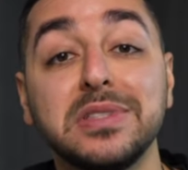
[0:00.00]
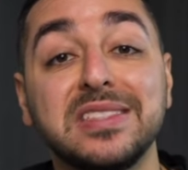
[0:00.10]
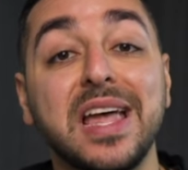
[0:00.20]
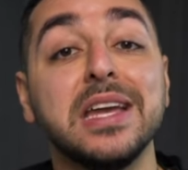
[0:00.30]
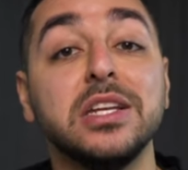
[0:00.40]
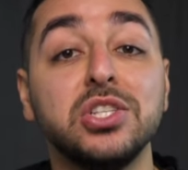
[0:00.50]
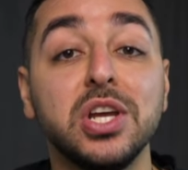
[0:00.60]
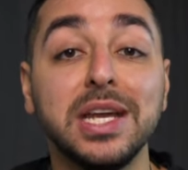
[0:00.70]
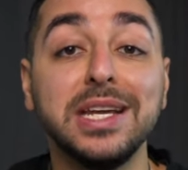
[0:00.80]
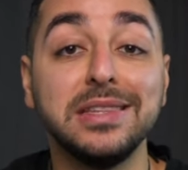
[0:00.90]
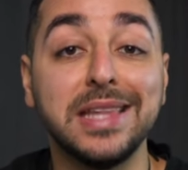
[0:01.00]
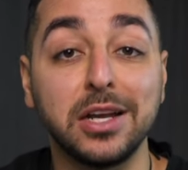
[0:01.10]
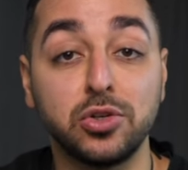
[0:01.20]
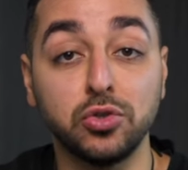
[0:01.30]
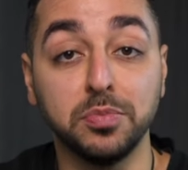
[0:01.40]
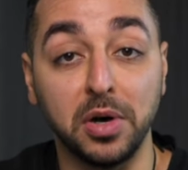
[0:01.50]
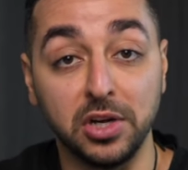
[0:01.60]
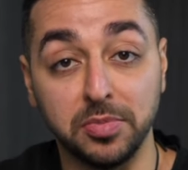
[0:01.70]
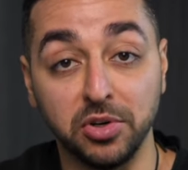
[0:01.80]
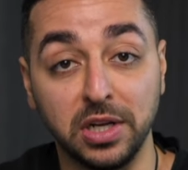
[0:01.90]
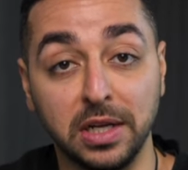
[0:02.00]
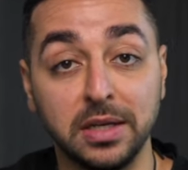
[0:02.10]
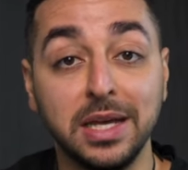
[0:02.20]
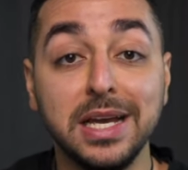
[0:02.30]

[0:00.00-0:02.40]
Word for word: stage in natural bodybuilding.